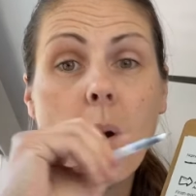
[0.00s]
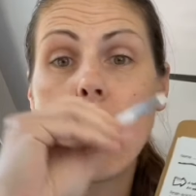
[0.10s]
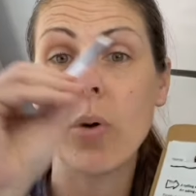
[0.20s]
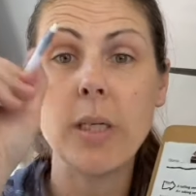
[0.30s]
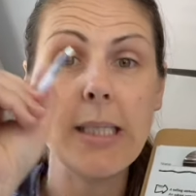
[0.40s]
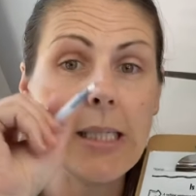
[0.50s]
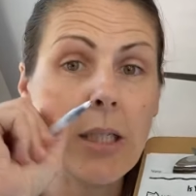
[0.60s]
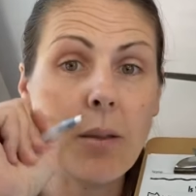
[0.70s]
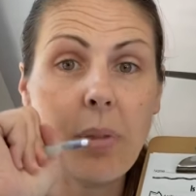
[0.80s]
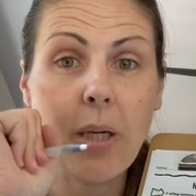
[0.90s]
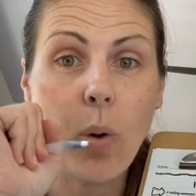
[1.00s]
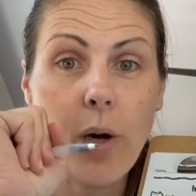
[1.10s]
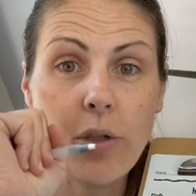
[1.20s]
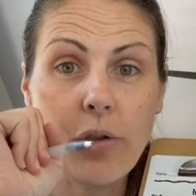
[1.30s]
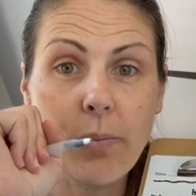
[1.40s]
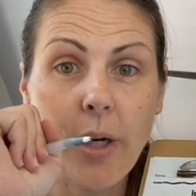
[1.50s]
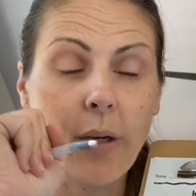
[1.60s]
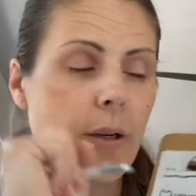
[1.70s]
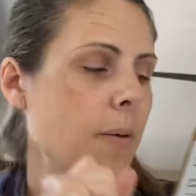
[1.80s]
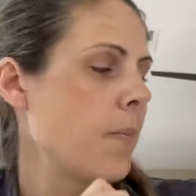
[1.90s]
or is it going to be a question
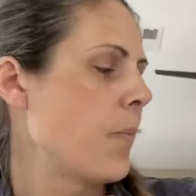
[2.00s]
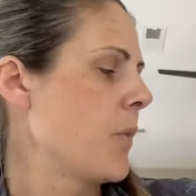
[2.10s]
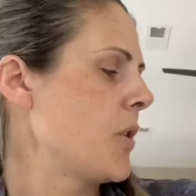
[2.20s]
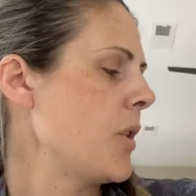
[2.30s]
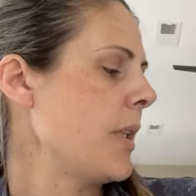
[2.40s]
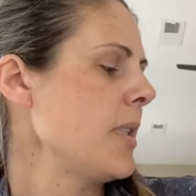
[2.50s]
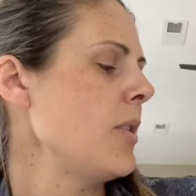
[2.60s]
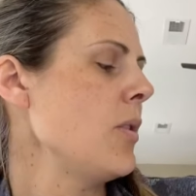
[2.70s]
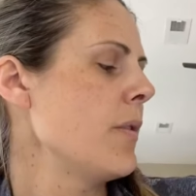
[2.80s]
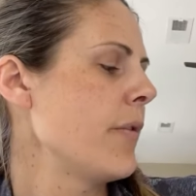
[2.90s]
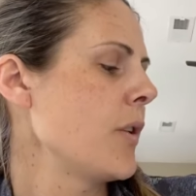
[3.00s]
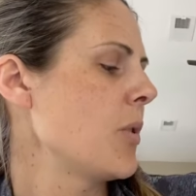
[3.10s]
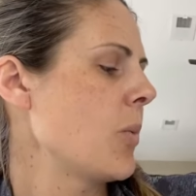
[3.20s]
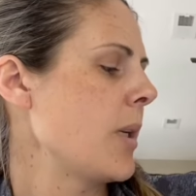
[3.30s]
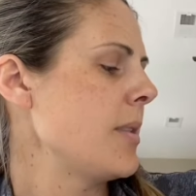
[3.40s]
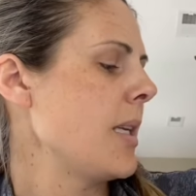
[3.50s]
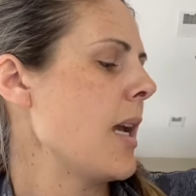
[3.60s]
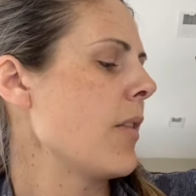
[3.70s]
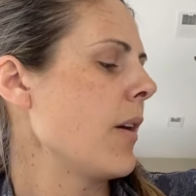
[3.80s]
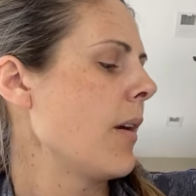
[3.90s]
mark? So let's do the first one
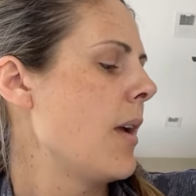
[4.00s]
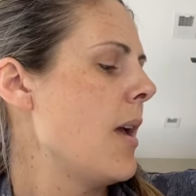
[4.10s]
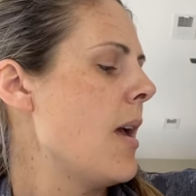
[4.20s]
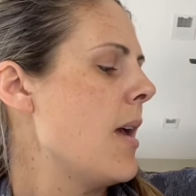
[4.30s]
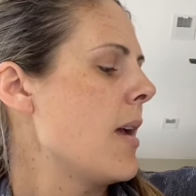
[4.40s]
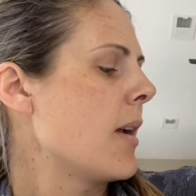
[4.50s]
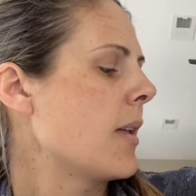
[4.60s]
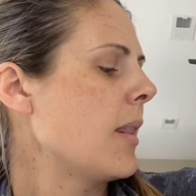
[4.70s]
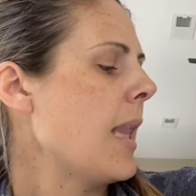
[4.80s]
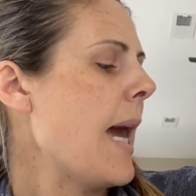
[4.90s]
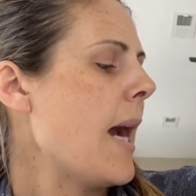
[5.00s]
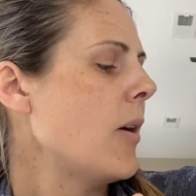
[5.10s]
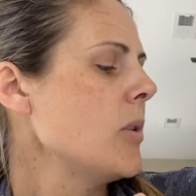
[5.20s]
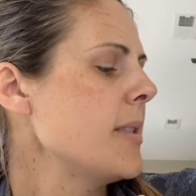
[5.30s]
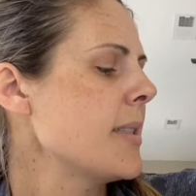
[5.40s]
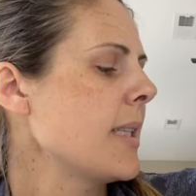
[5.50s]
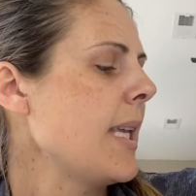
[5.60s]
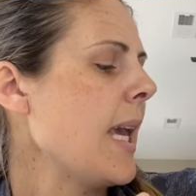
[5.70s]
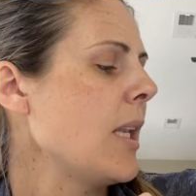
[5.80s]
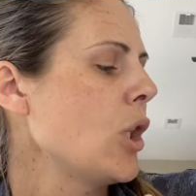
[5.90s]
together. Clouds
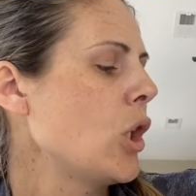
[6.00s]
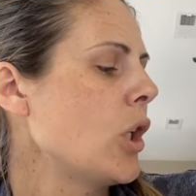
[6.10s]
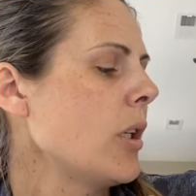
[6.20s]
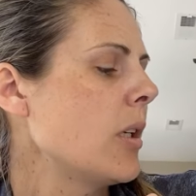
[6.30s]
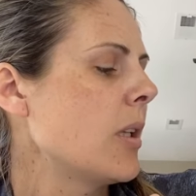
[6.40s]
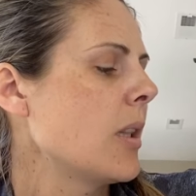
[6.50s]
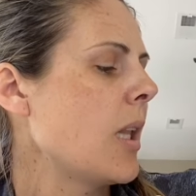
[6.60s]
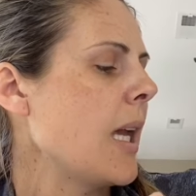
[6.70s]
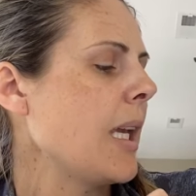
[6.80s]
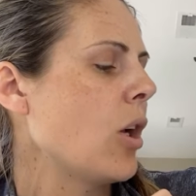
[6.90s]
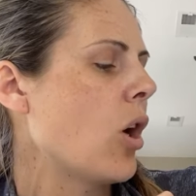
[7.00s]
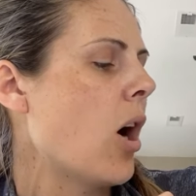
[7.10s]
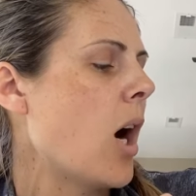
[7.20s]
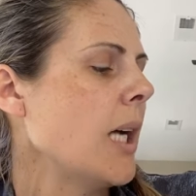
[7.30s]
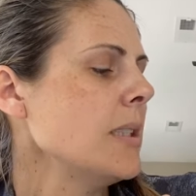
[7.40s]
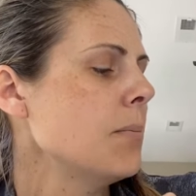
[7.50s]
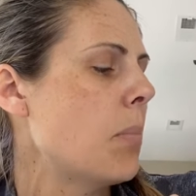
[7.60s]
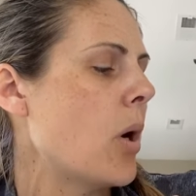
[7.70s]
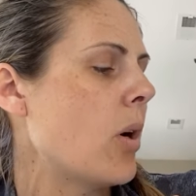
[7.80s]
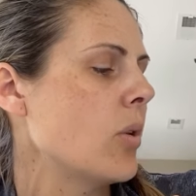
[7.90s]
can look like cotton
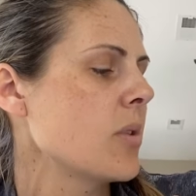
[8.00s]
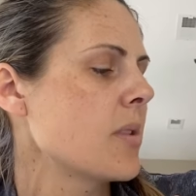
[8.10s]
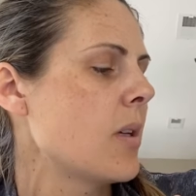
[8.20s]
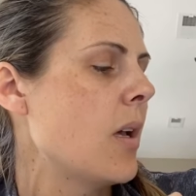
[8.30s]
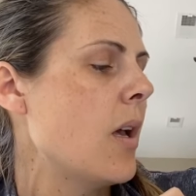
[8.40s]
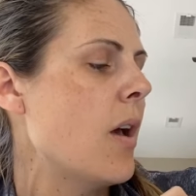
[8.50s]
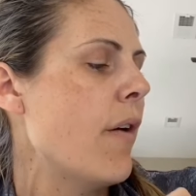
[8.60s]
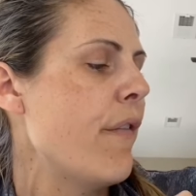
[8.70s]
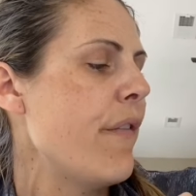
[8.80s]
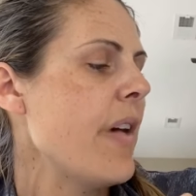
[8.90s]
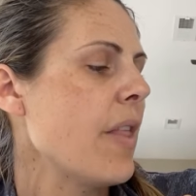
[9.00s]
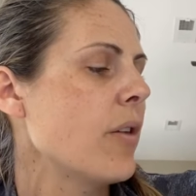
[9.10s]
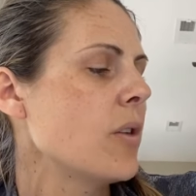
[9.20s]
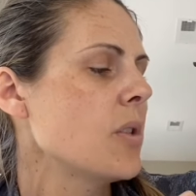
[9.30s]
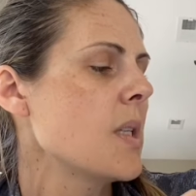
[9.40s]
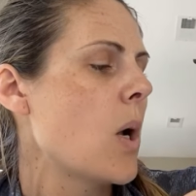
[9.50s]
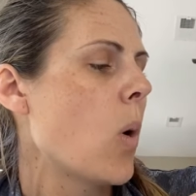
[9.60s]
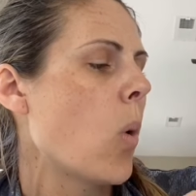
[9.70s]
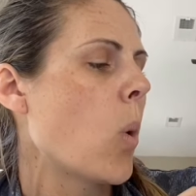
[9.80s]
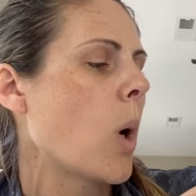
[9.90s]
balls, feathers,
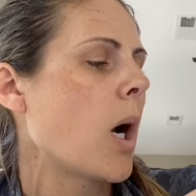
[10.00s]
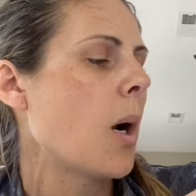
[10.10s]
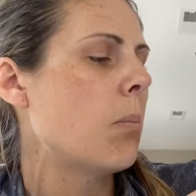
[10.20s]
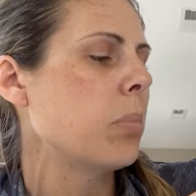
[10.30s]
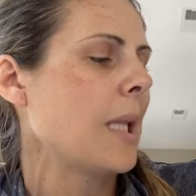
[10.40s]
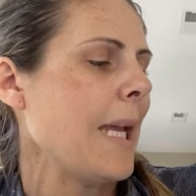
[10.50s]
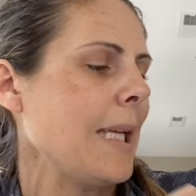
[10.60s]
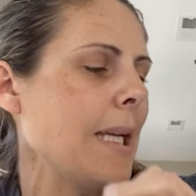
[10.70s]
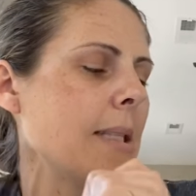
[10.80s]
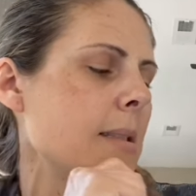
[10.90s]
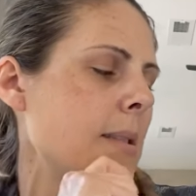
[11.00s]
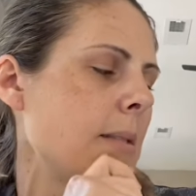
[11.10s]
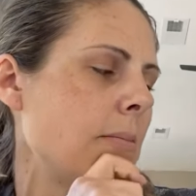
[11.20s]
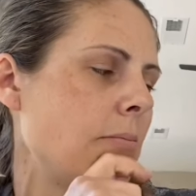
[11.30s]
or blankets.